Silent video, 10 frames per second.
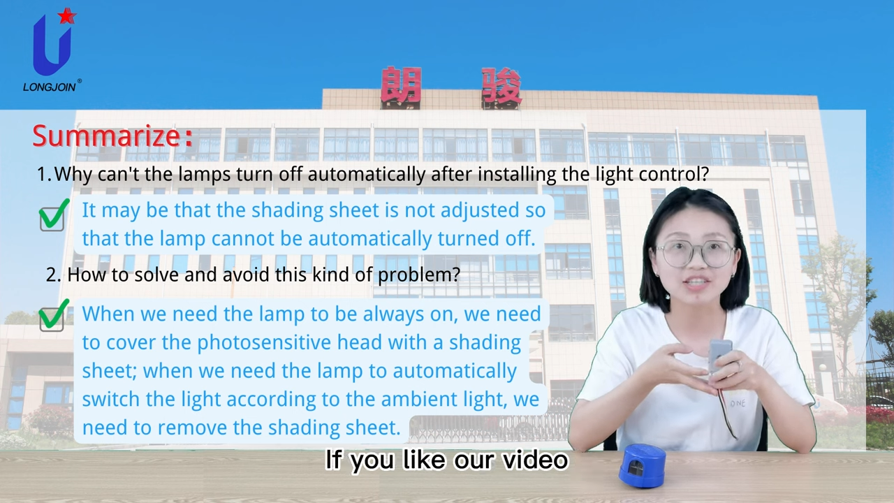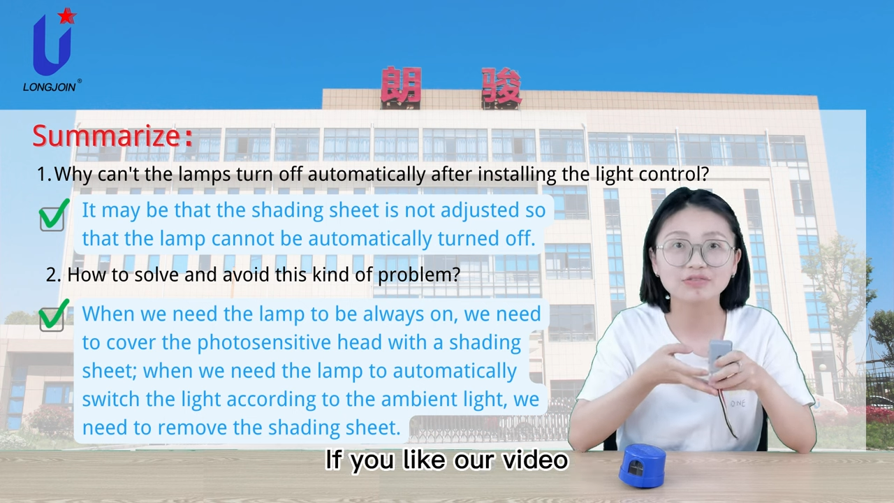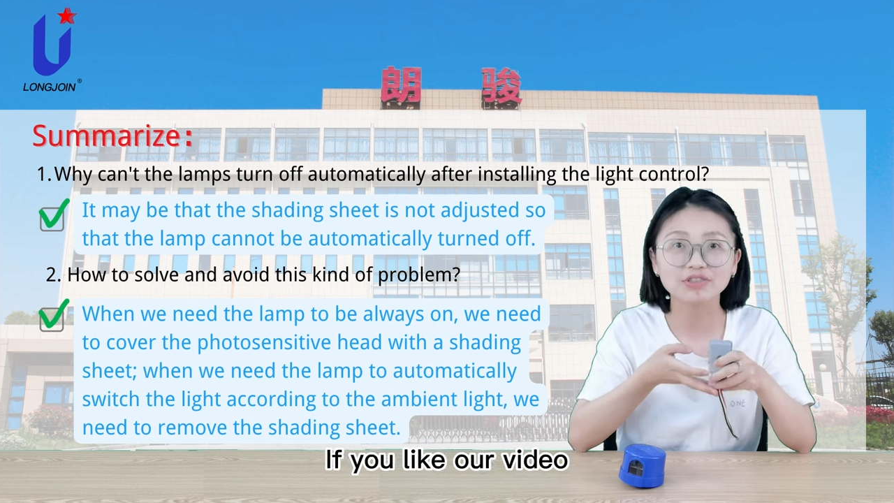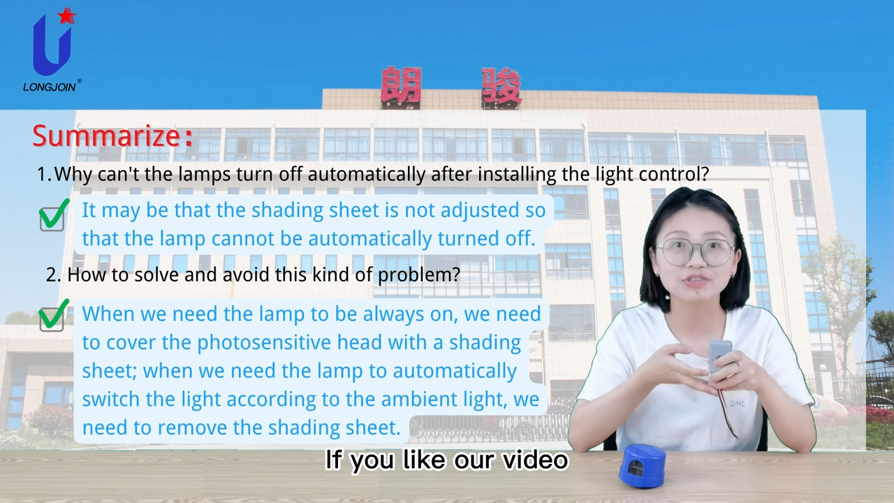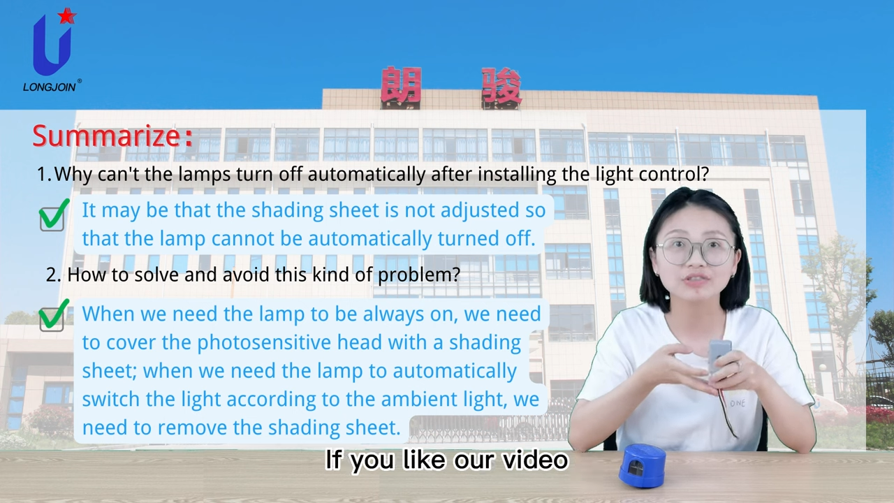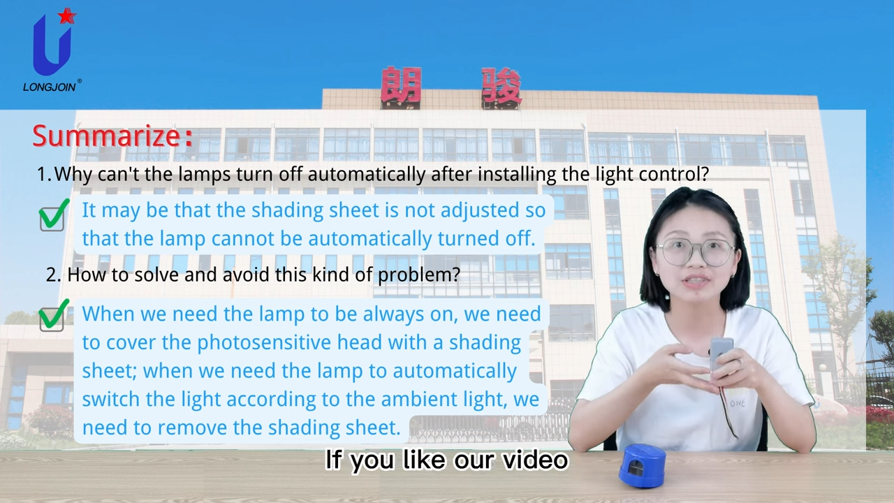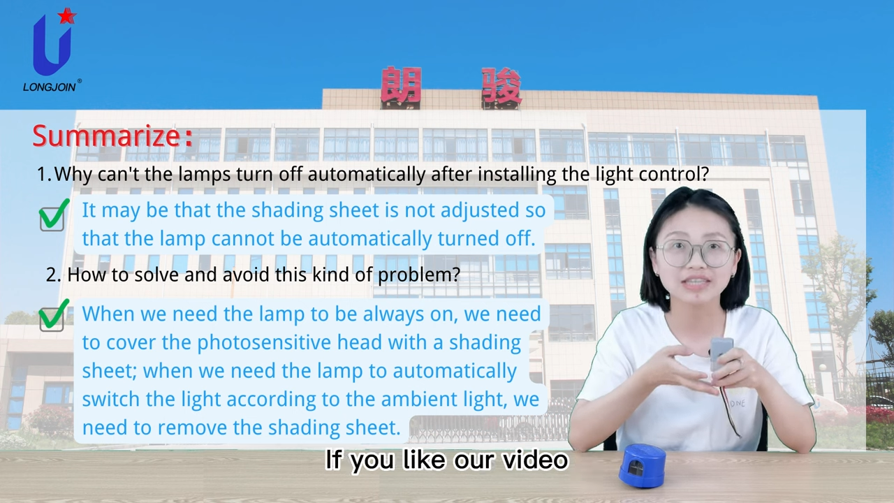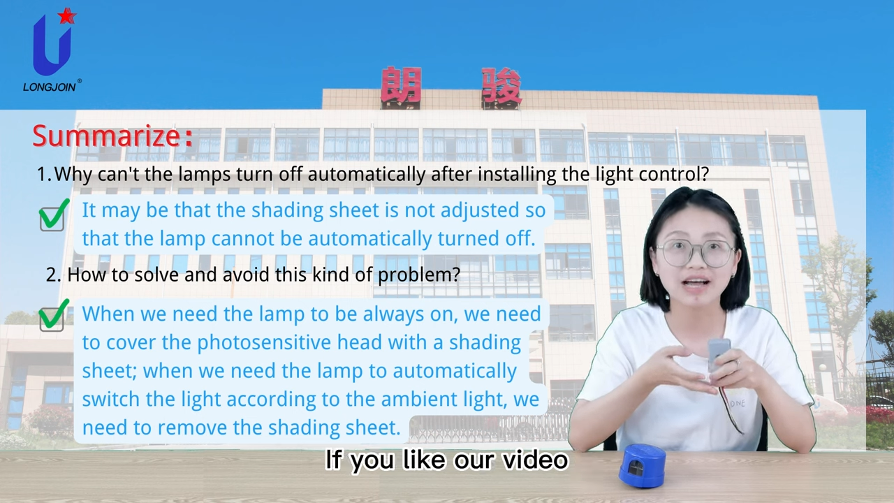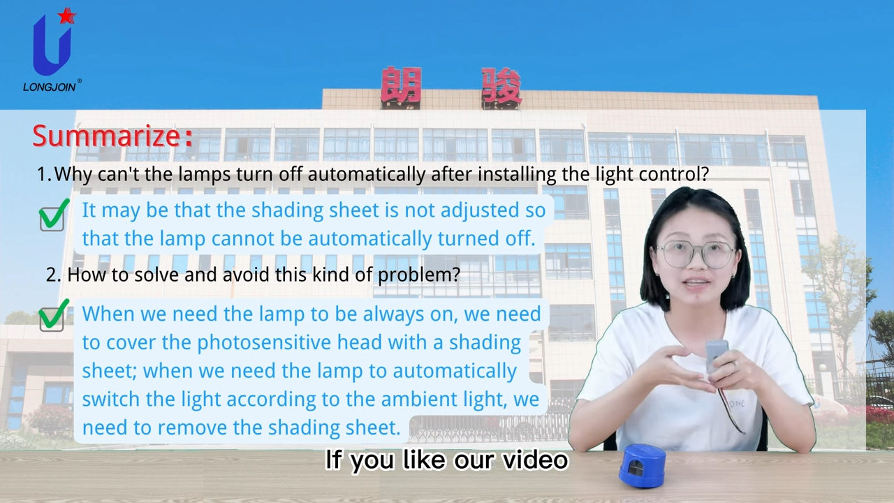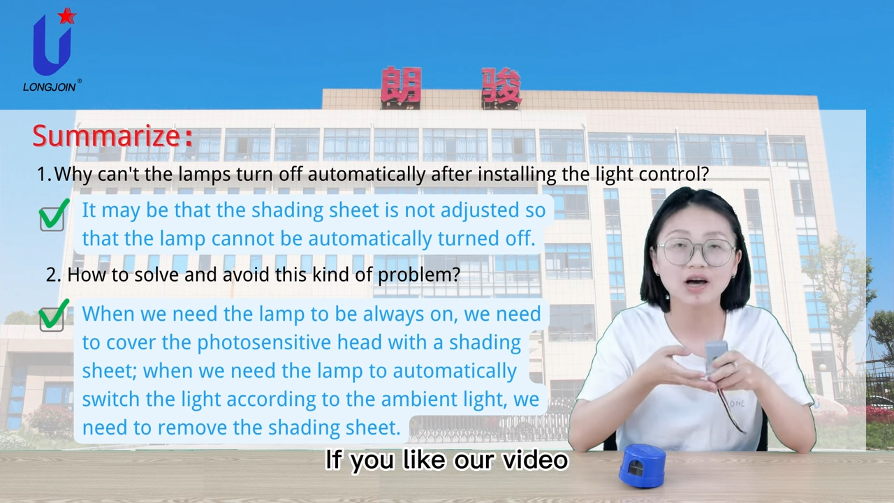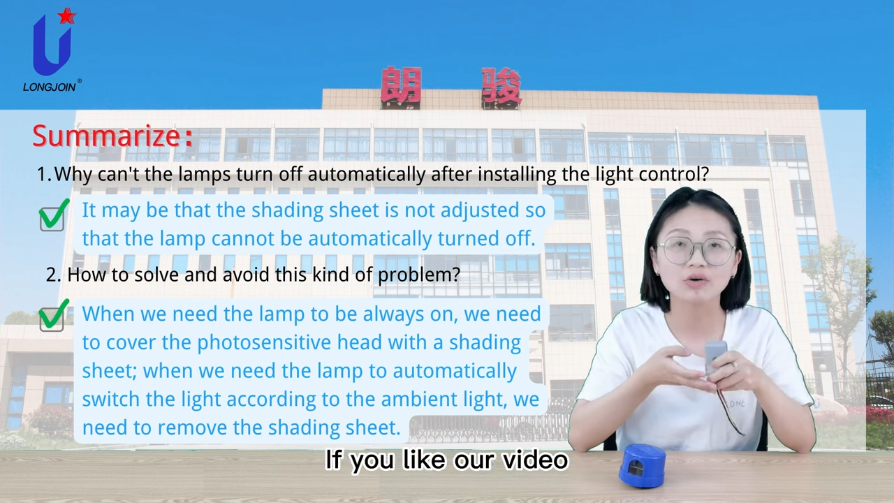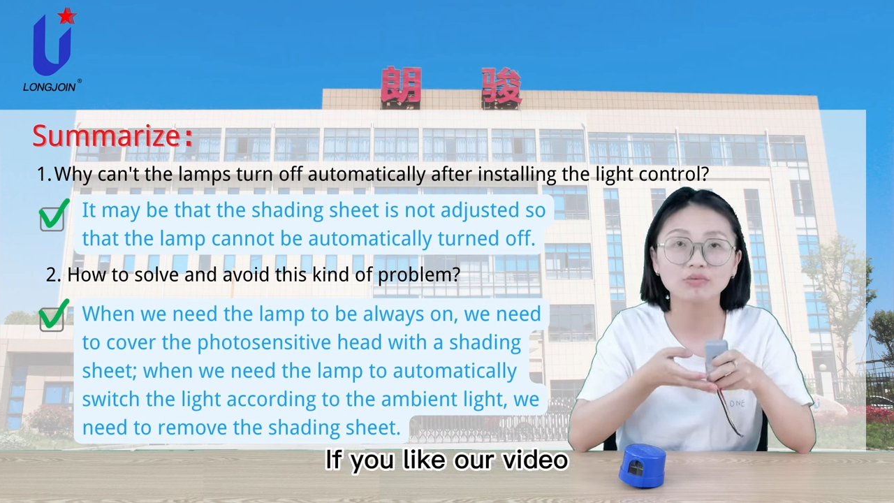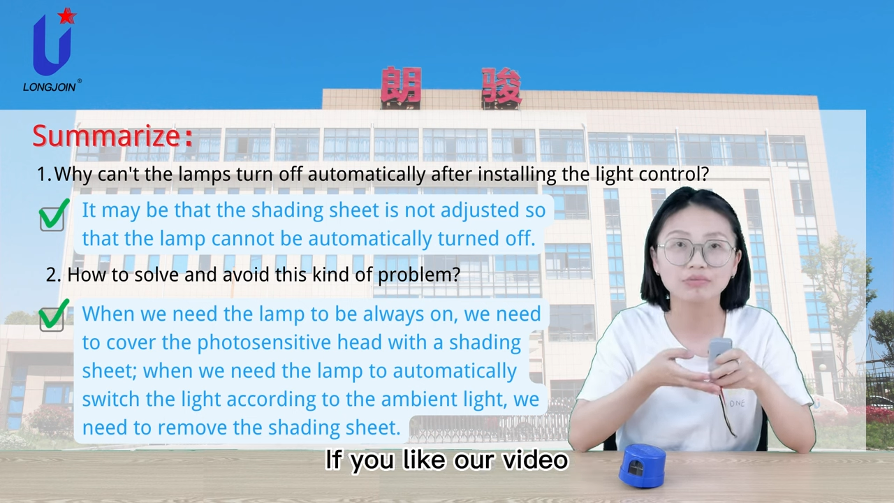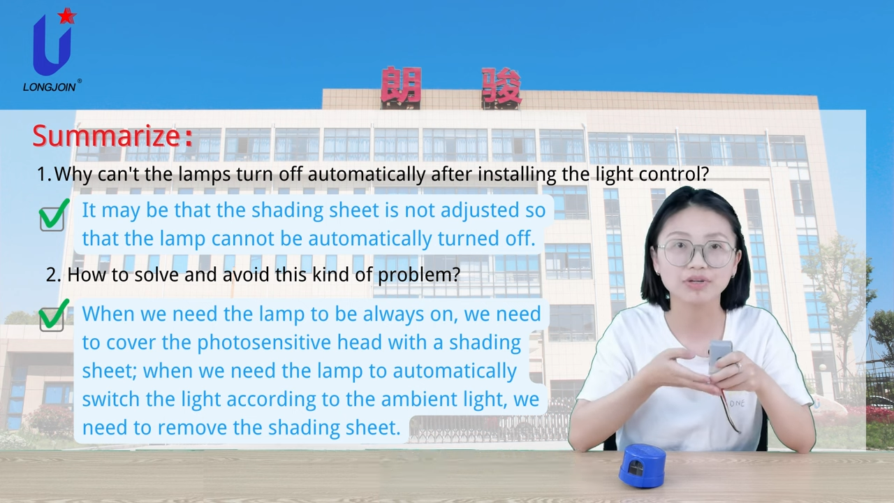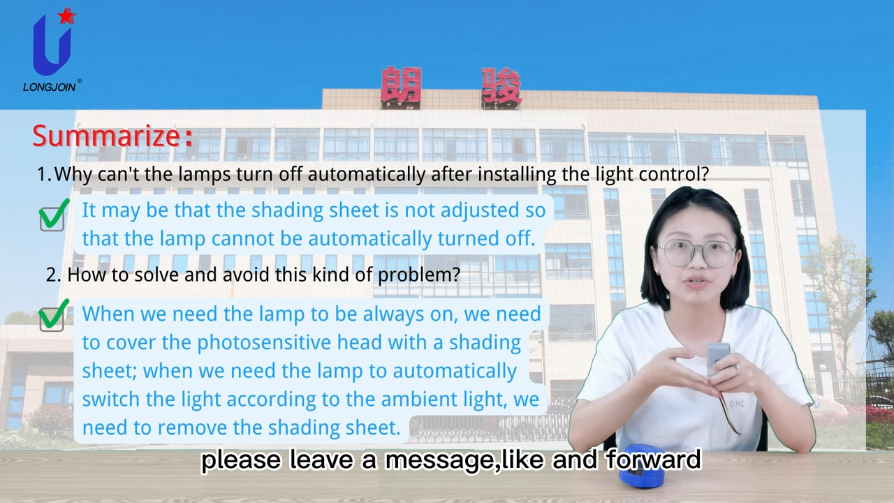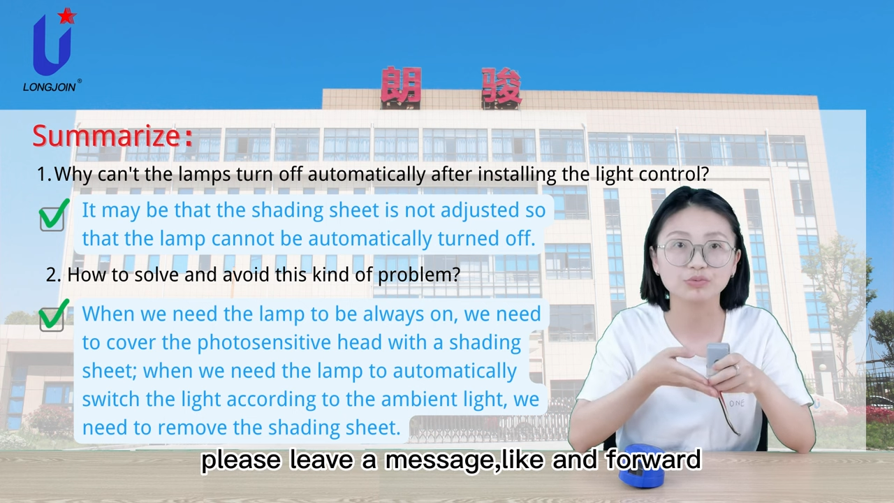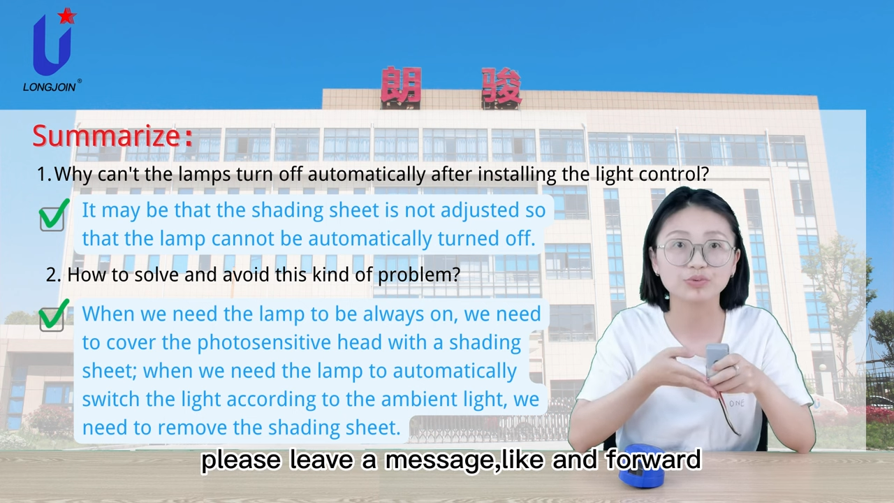If you like our video,